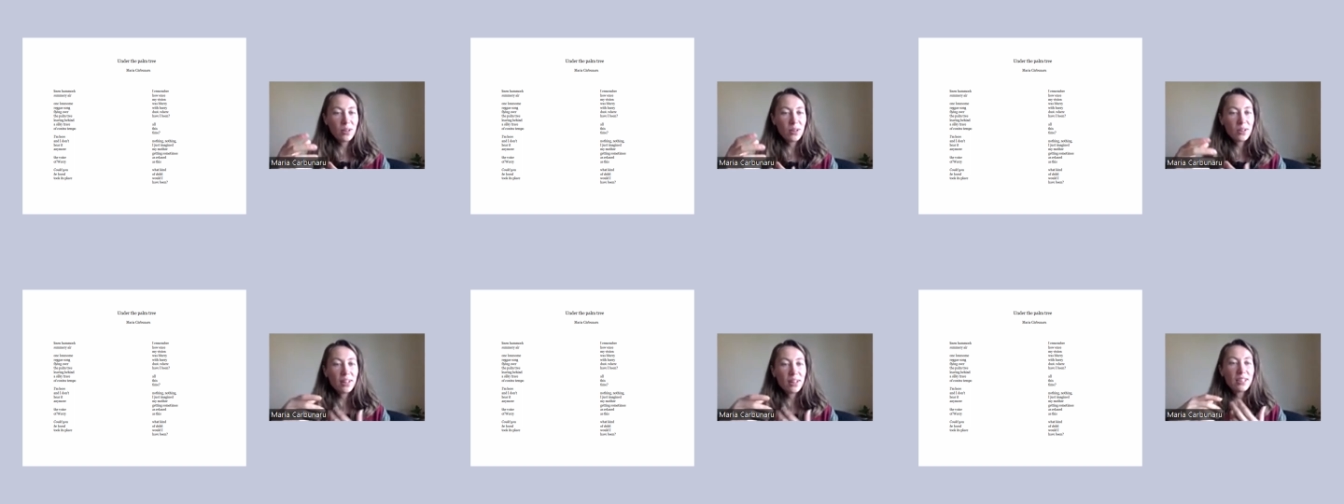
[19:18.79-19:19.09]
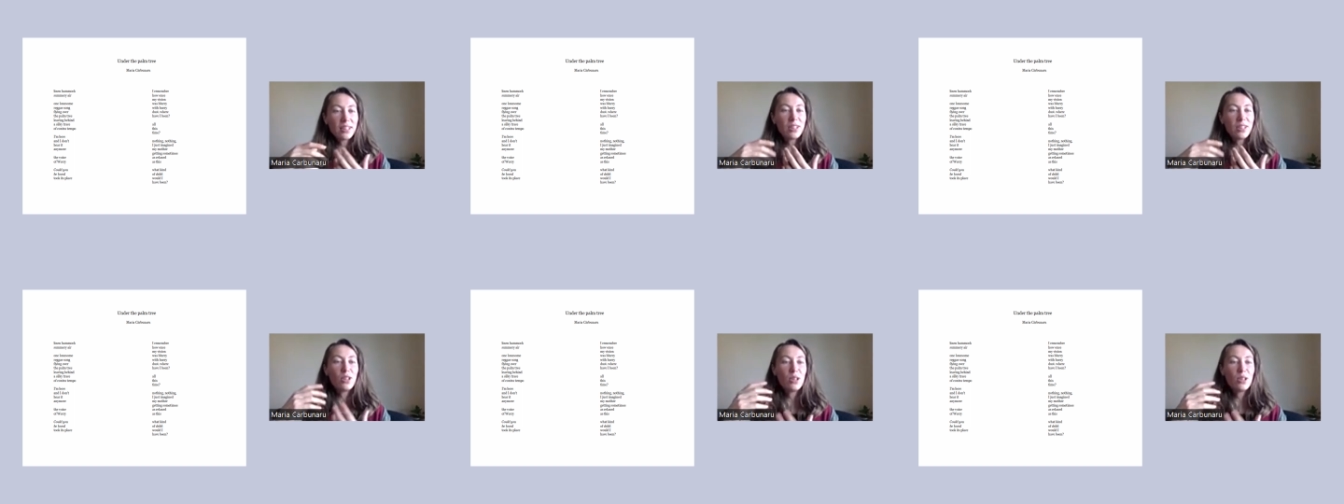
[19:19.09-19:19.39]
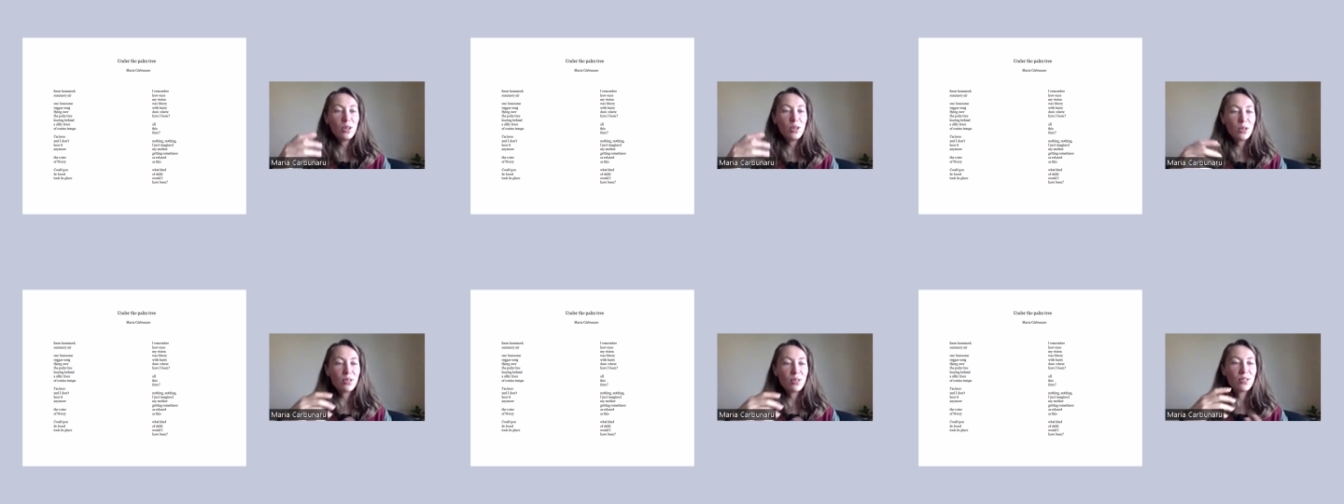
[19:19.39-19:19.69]
that
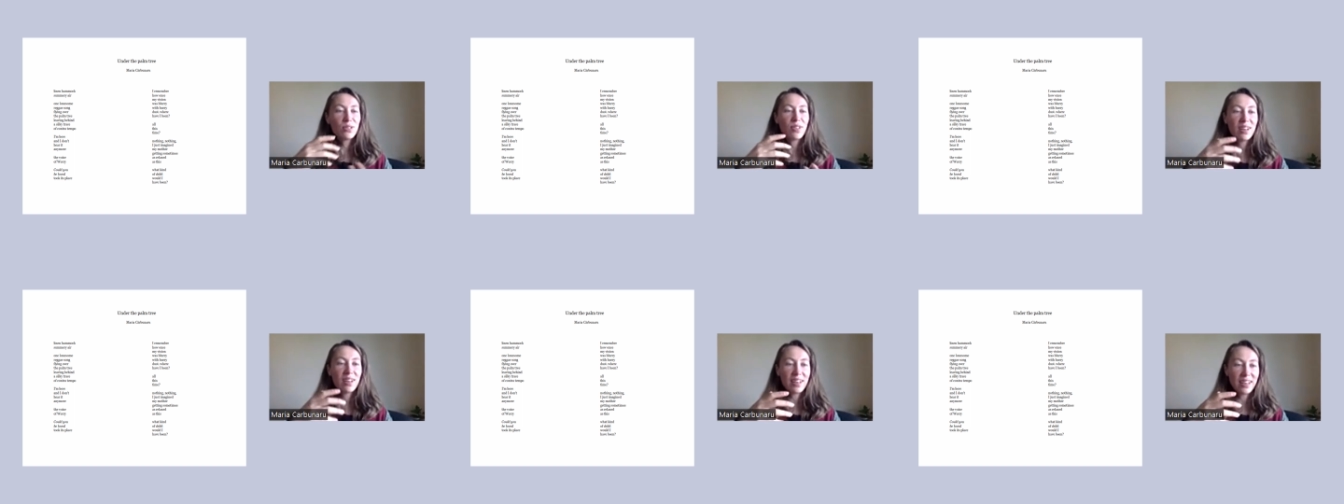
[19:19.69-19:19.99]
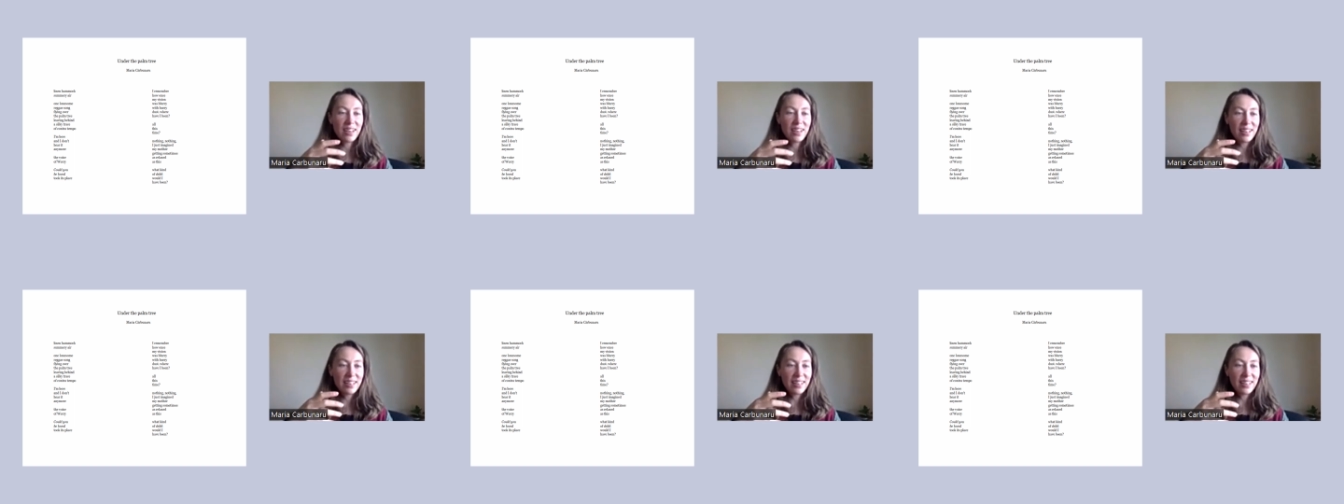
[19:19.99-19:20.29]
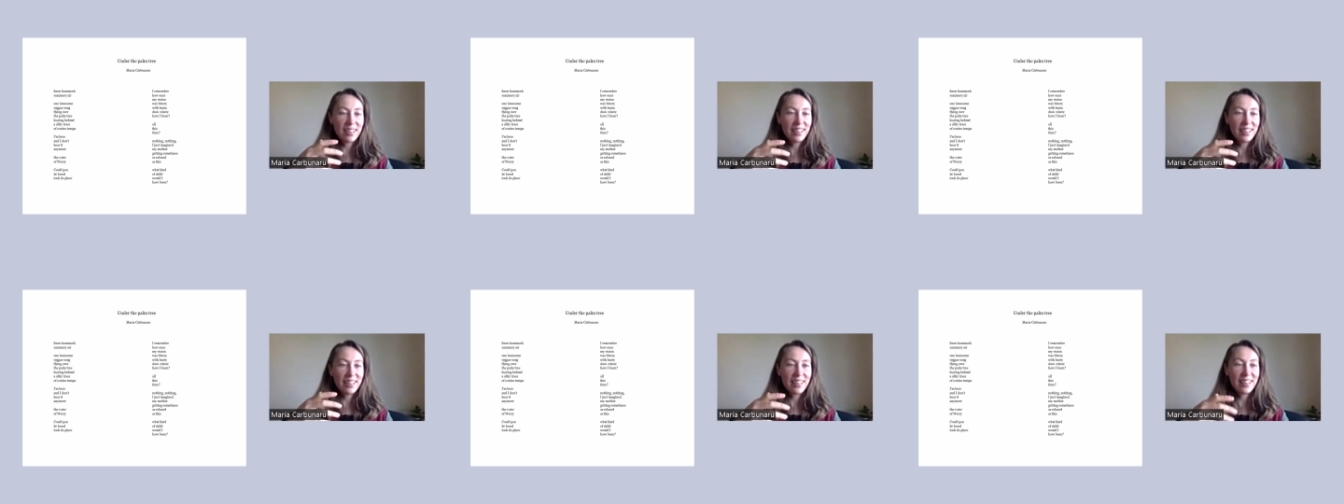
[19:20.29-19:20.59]
you could find
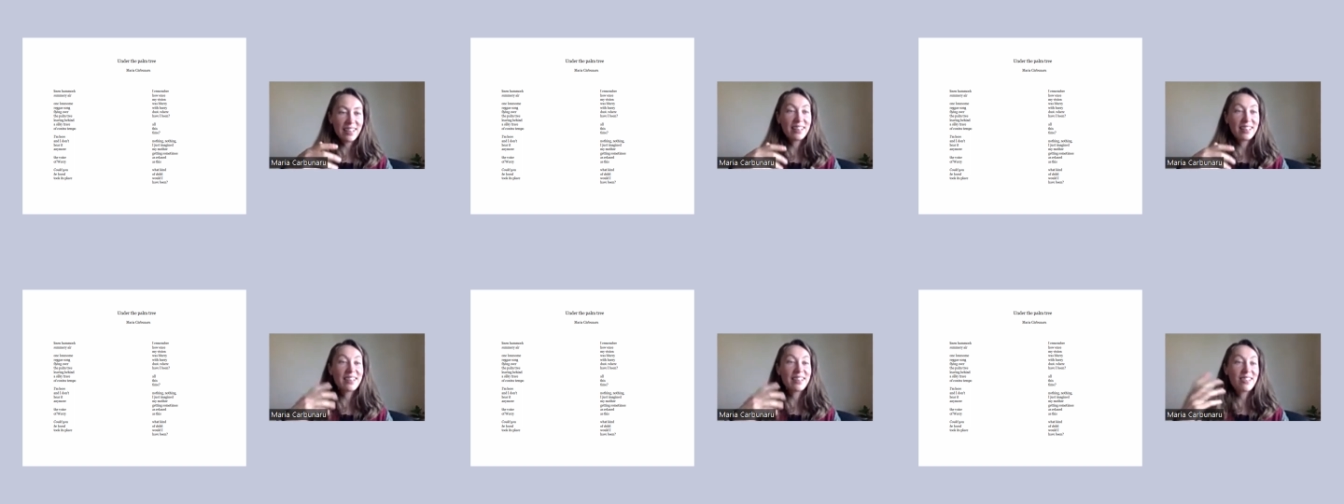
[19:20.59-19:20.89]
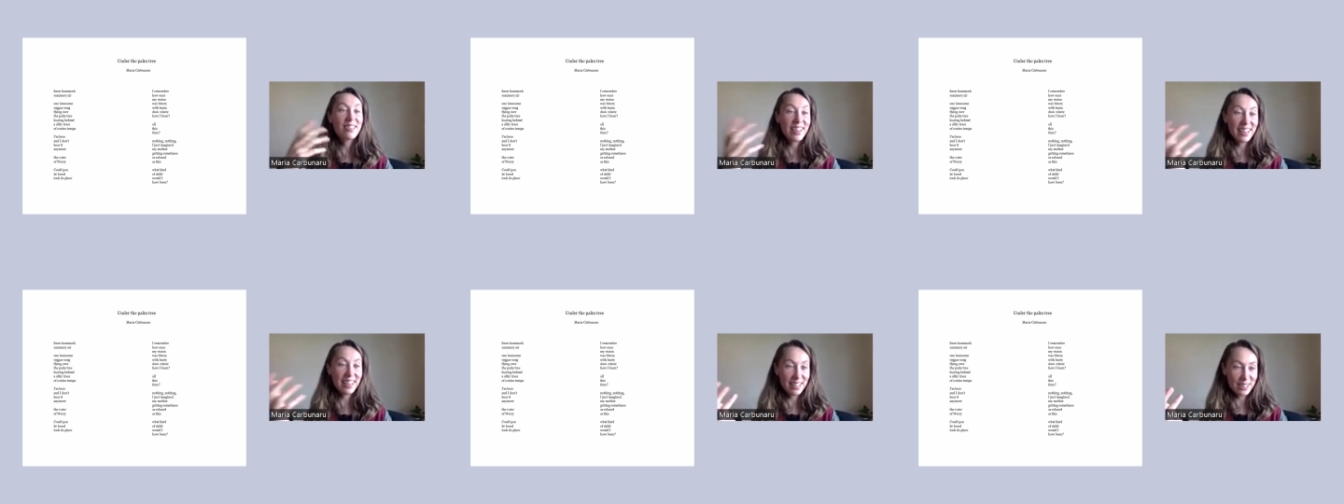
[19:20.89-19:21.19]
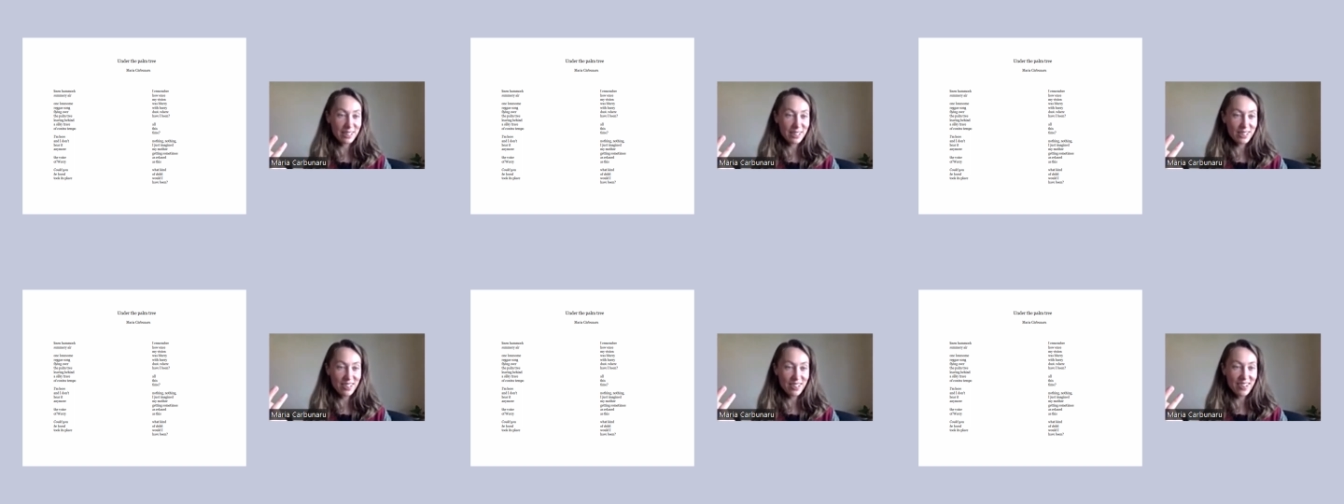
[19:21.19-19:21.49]
in a reggae
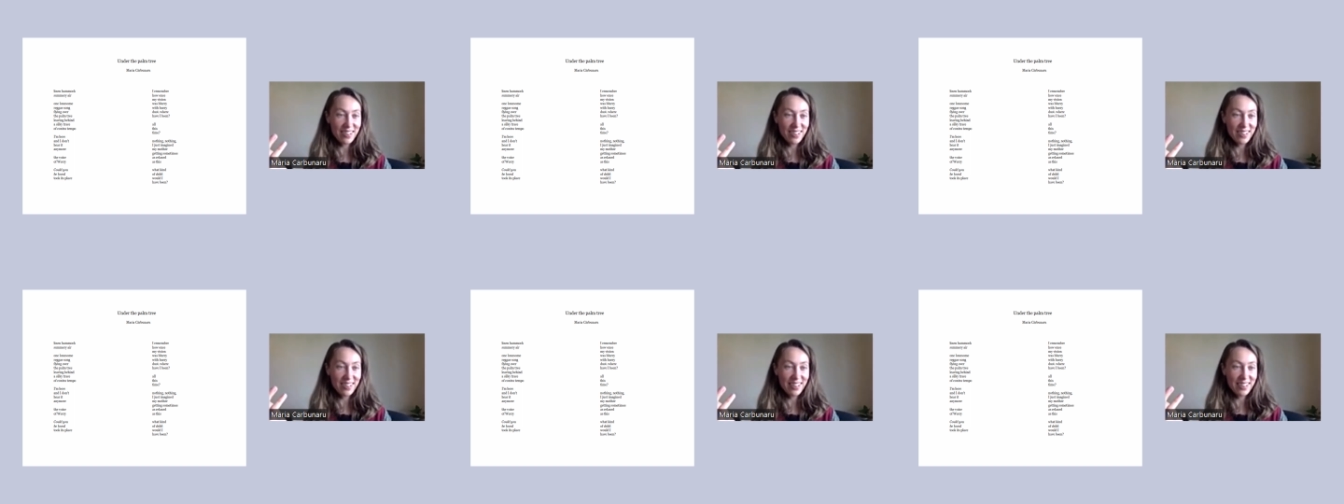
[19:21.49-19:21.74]
song.